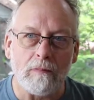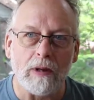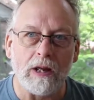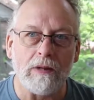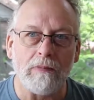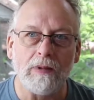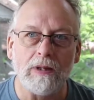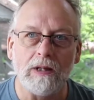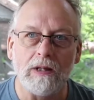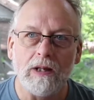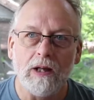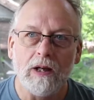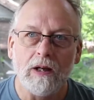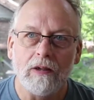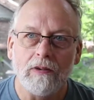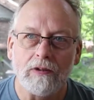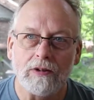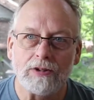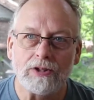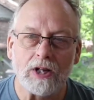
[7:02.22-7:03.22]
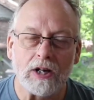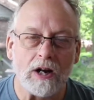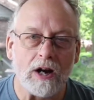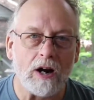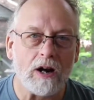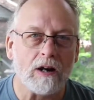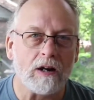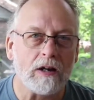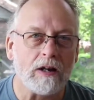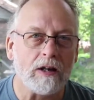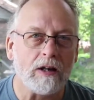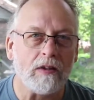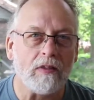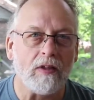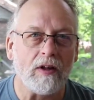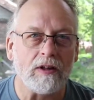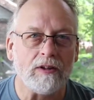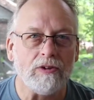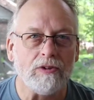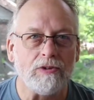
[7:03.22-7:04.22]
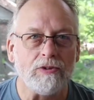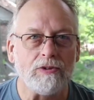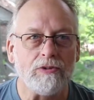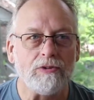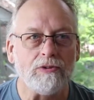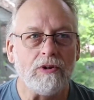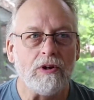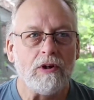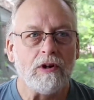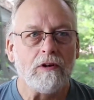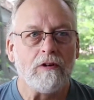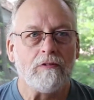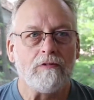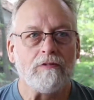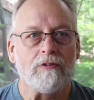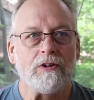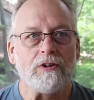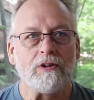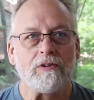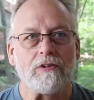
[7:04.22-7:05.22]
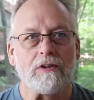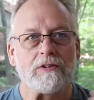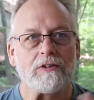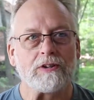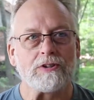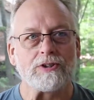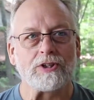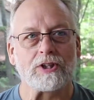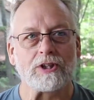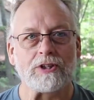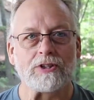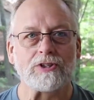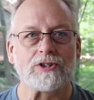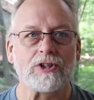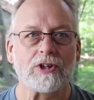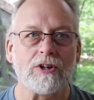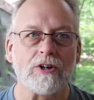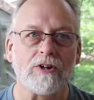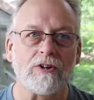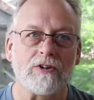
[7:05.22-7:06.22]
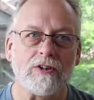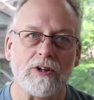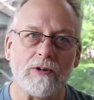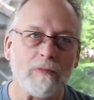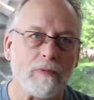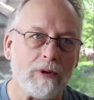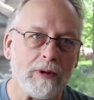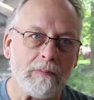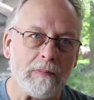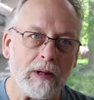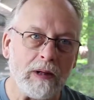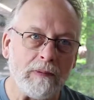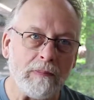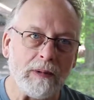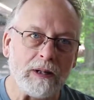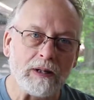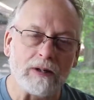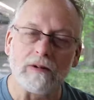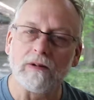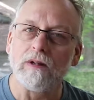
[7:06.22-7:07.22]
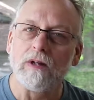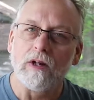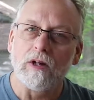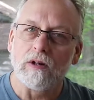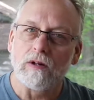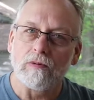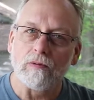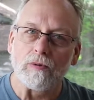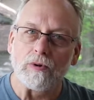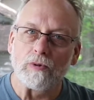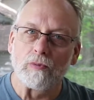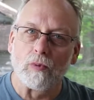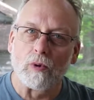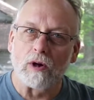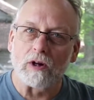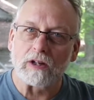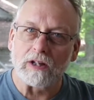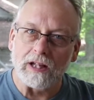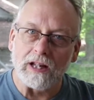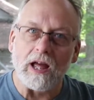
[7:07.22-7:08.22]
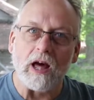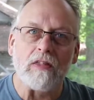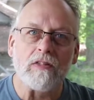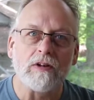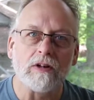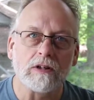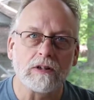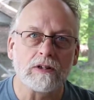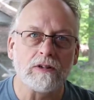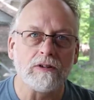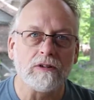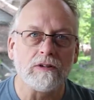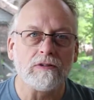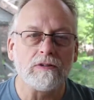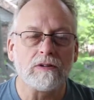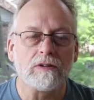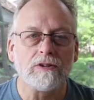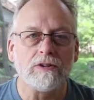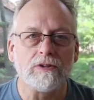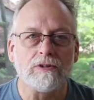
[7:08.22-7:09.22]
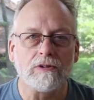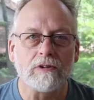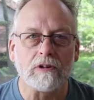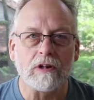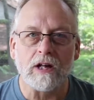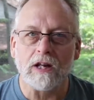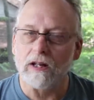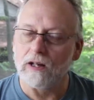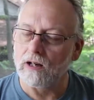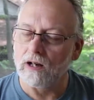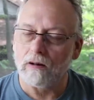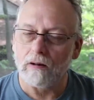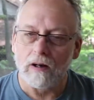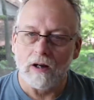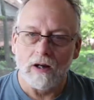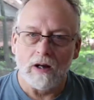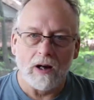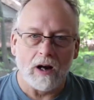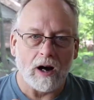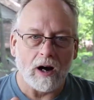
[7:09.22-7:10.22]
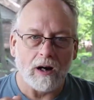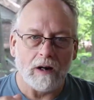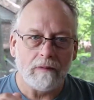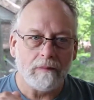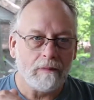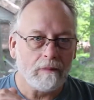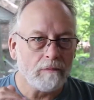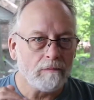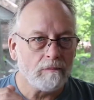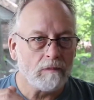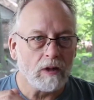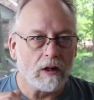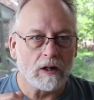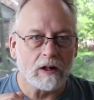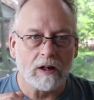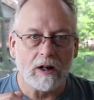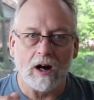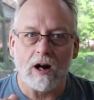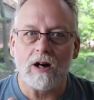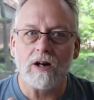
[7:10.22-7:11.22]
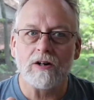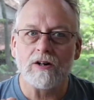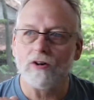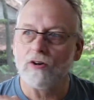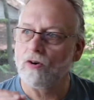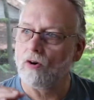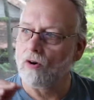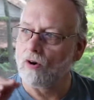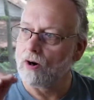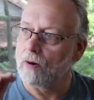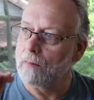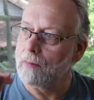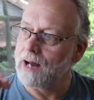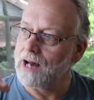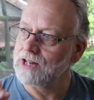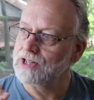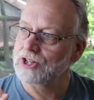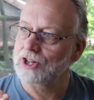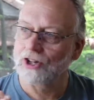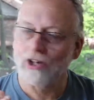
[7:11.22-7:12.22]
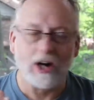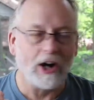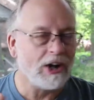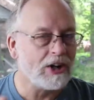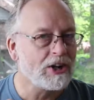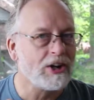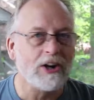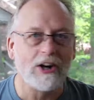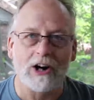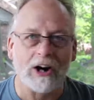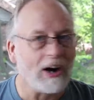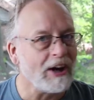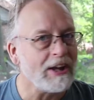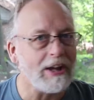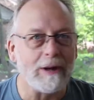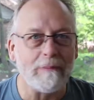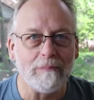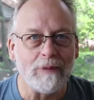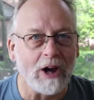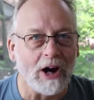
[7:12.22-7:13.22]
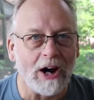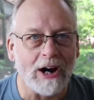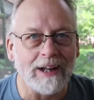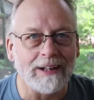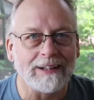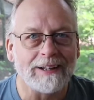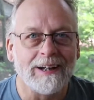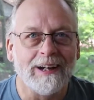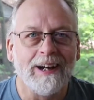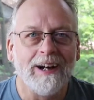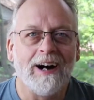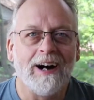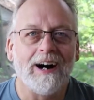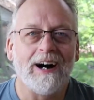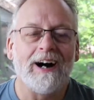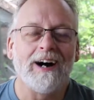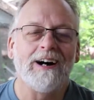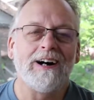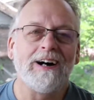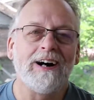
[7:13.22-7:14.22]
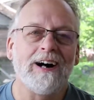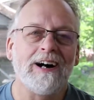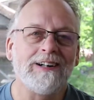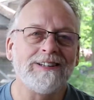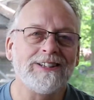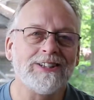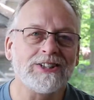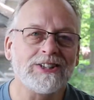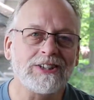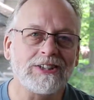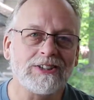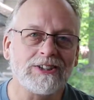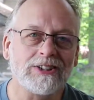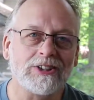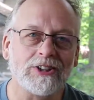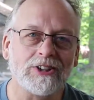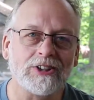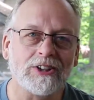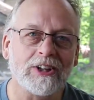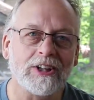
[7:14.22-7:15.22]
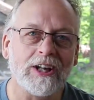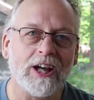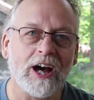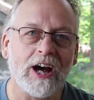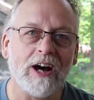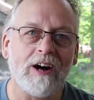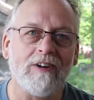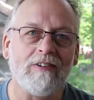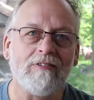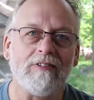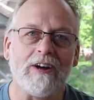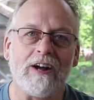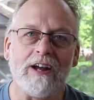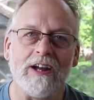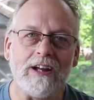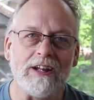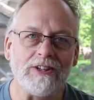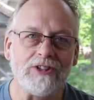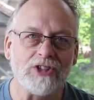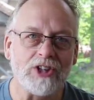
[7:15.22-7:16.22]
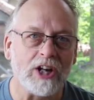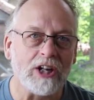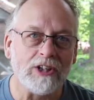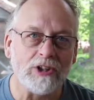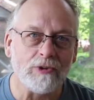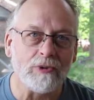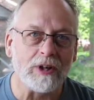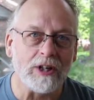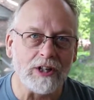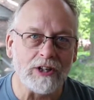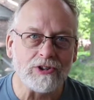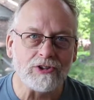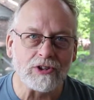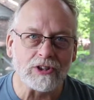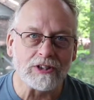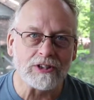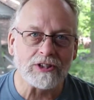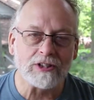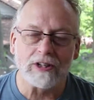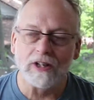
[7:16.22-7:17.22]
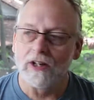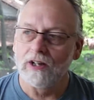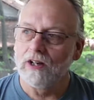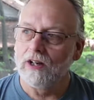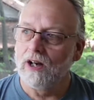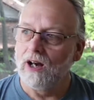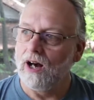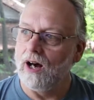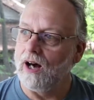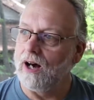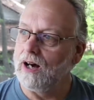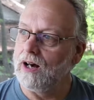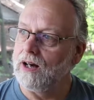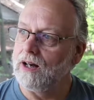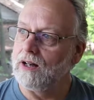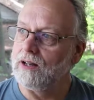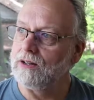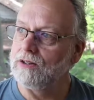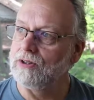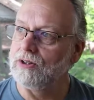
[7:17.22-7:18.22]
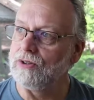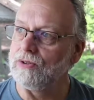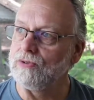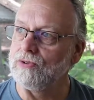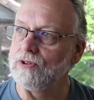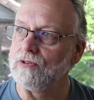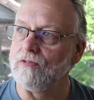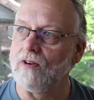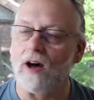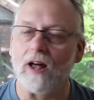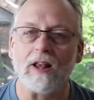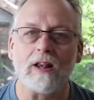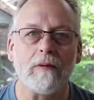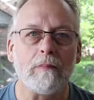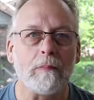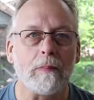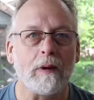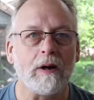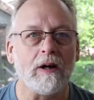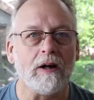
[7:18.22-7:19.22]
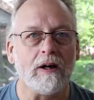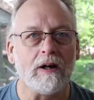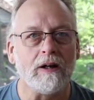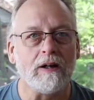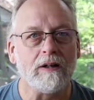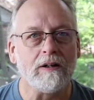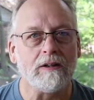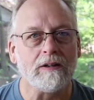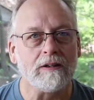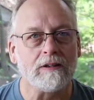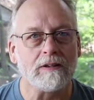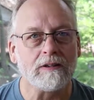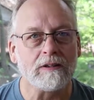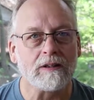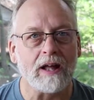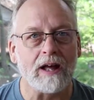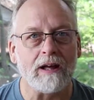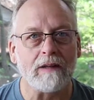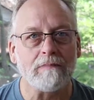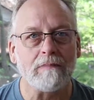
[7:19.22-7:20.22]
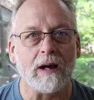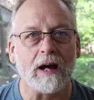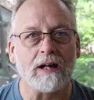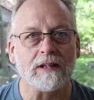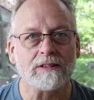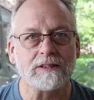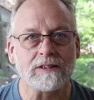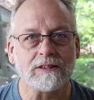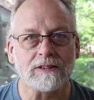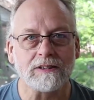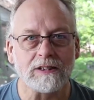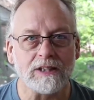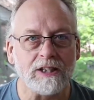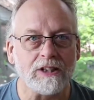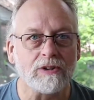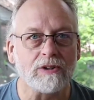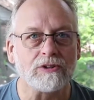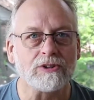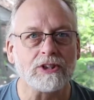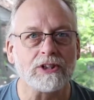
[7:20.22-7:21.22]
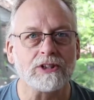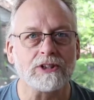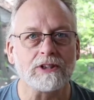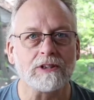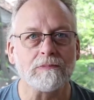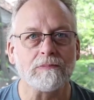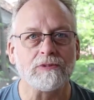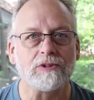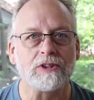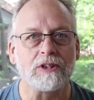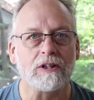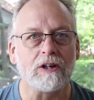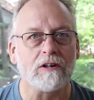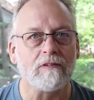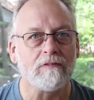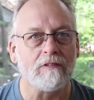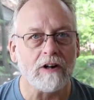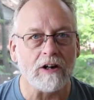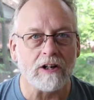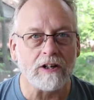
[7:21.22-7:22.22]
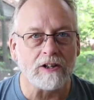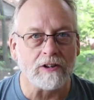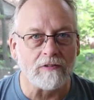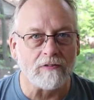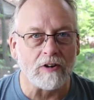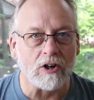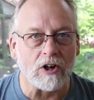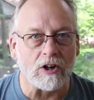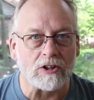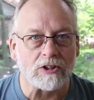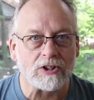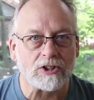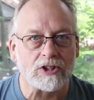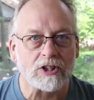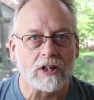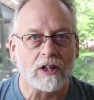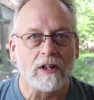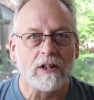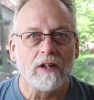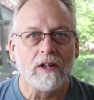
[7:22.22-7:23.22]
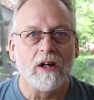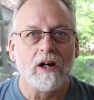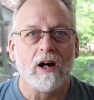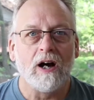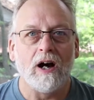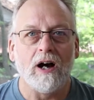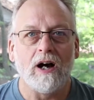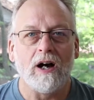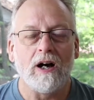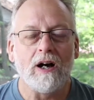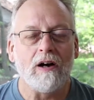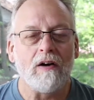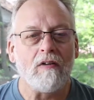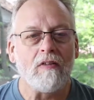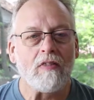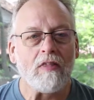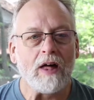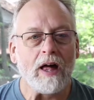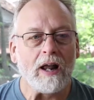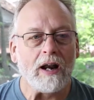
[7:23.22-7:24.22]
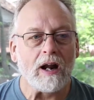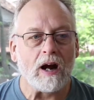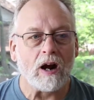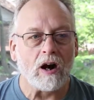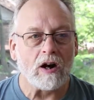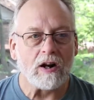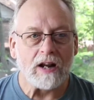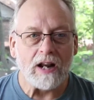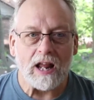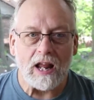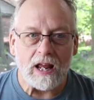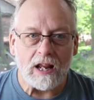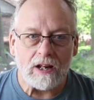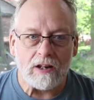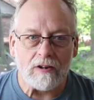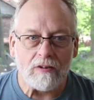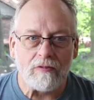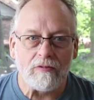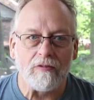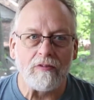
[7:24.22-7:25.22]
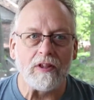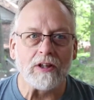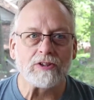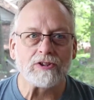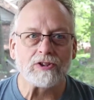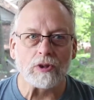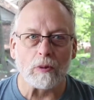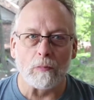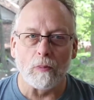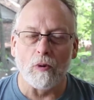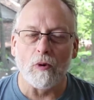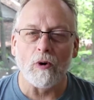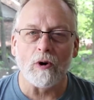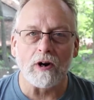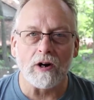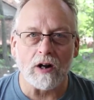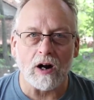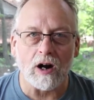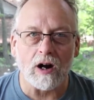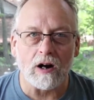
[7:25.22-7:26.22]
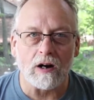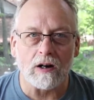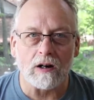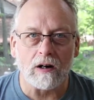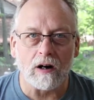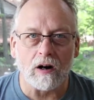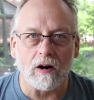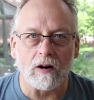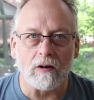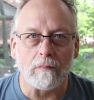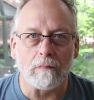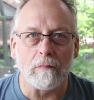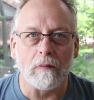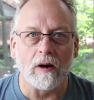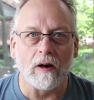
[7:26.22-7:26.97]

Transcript: maybe there's an area that you feel that there's a concern that we maybe would work together to create a gardener or a master gardener. I am not. I just certainly have a genuine interest to develop land masses and ecosystems that are very diverse, that are native, that support our